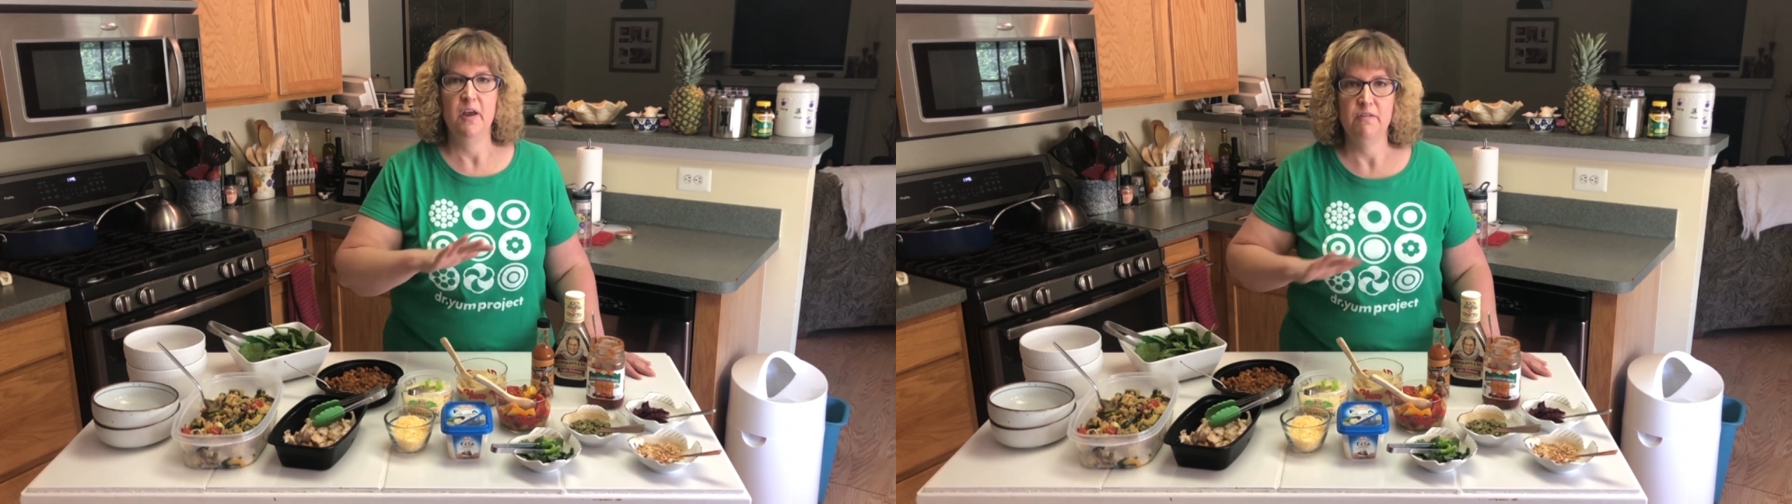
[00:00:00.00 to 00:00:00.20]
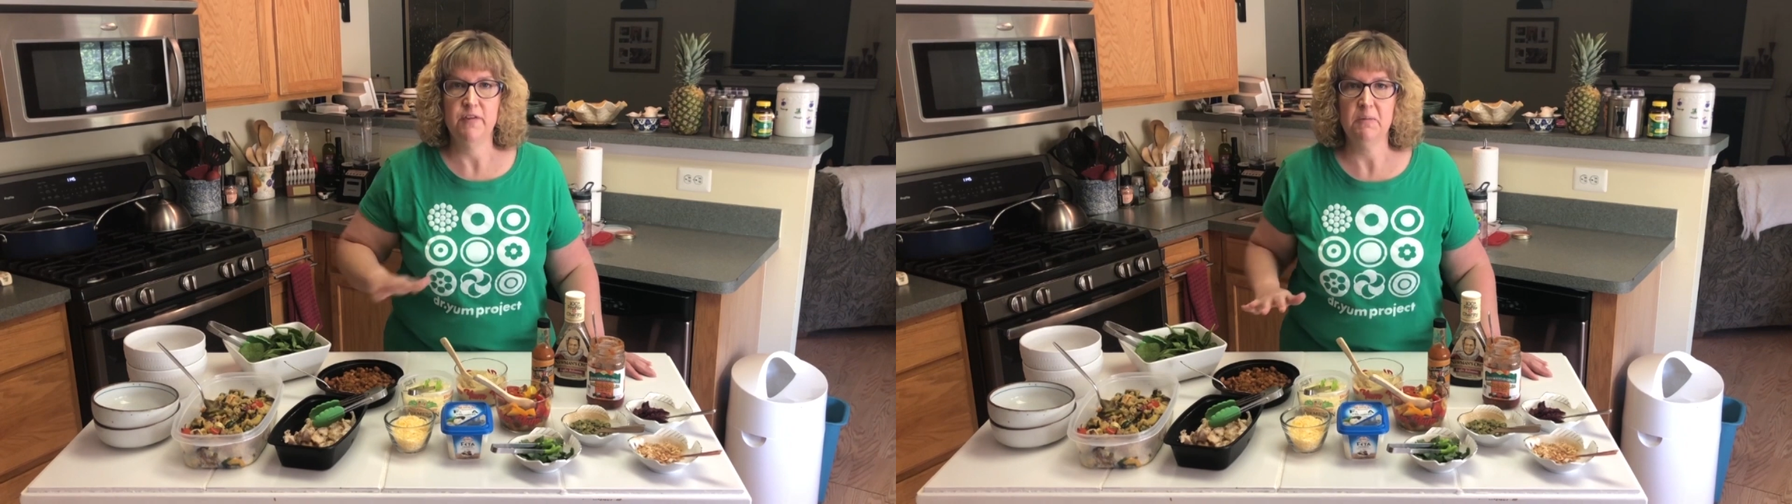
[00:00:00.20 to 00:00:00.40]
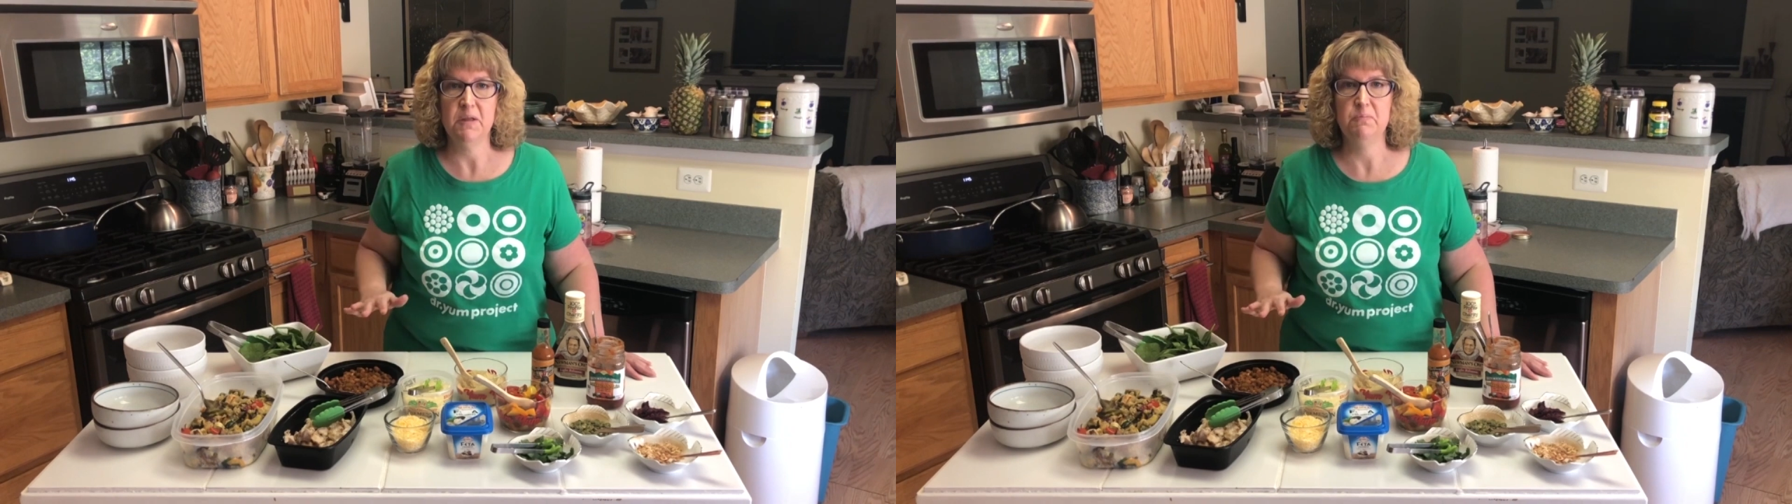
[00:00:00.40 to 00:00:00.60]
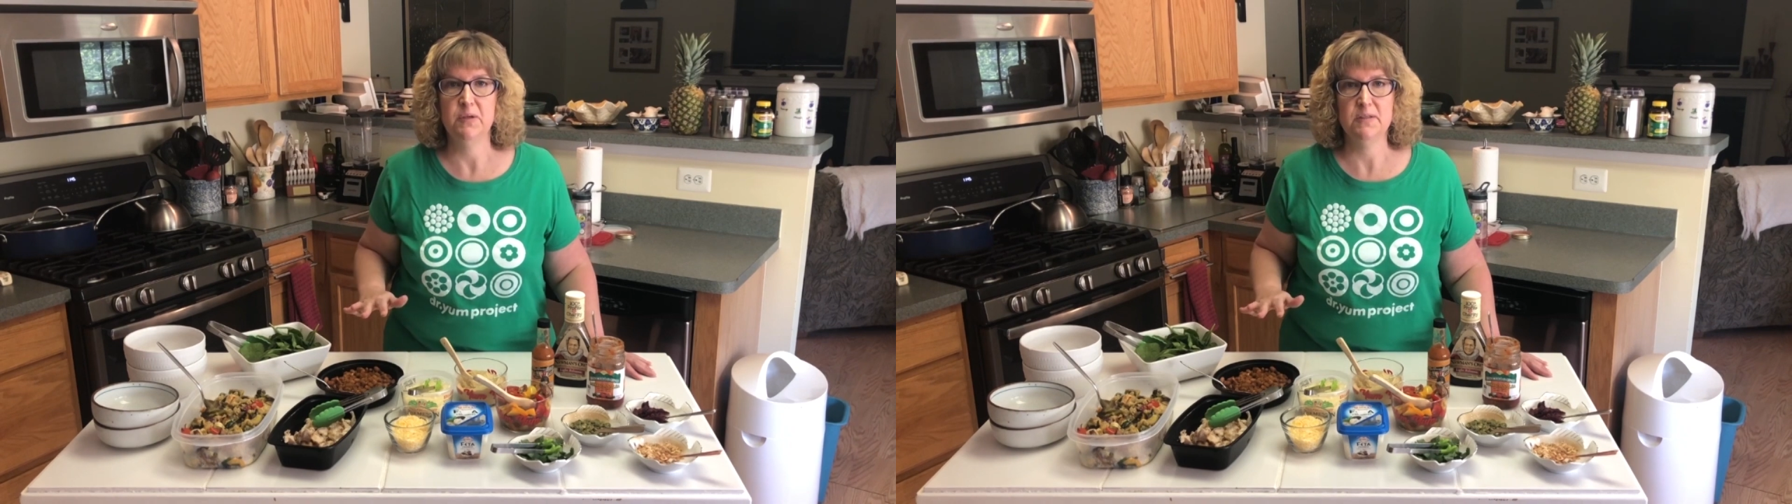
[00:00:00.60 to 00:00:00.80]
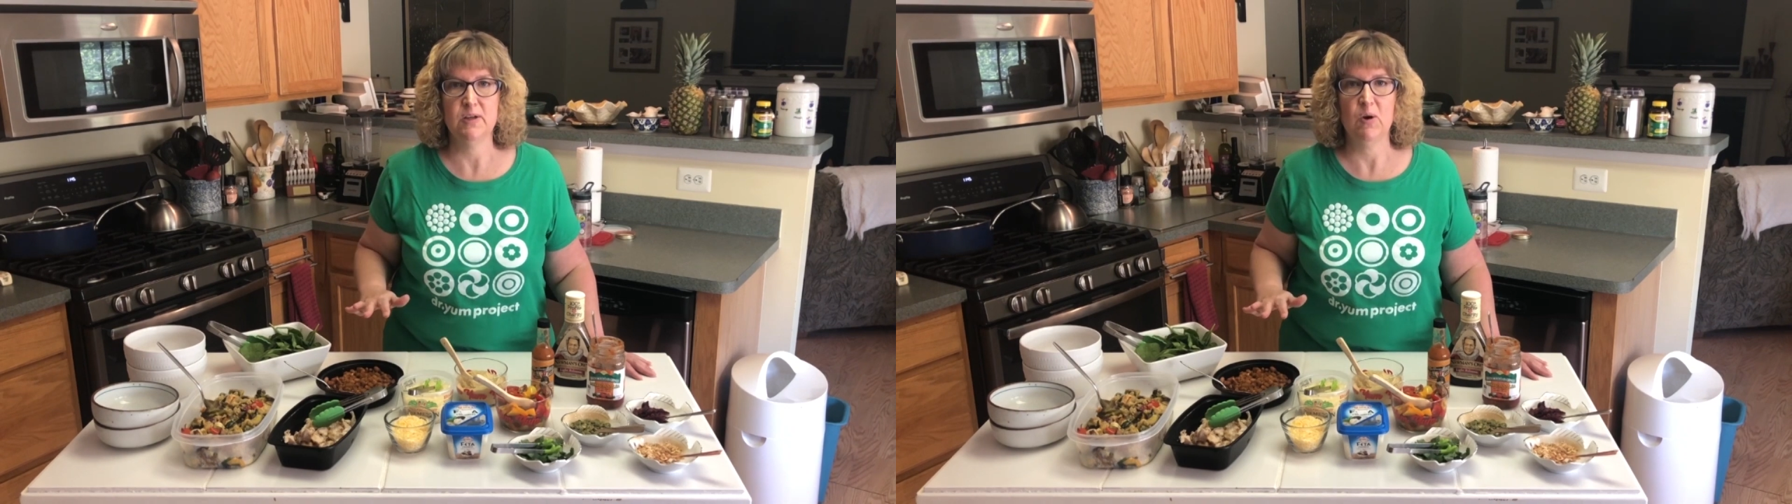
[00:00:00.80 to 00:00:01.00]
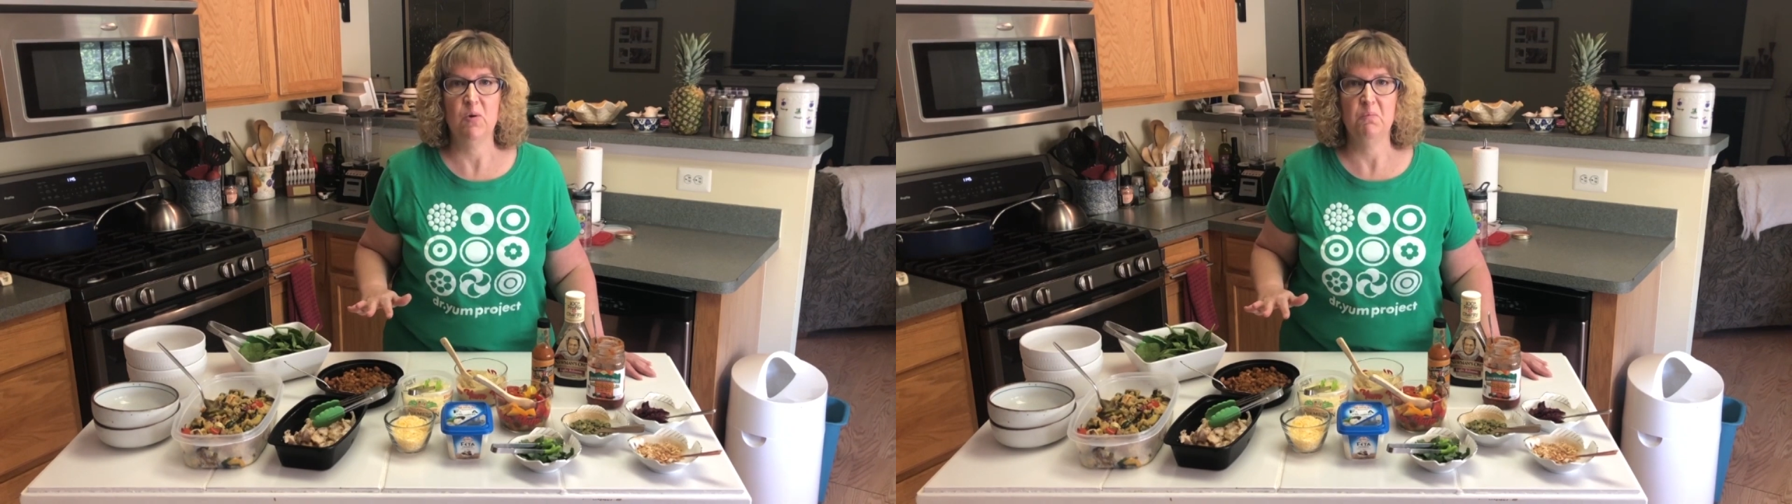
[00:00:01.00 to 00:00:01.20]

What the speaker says: family builds their own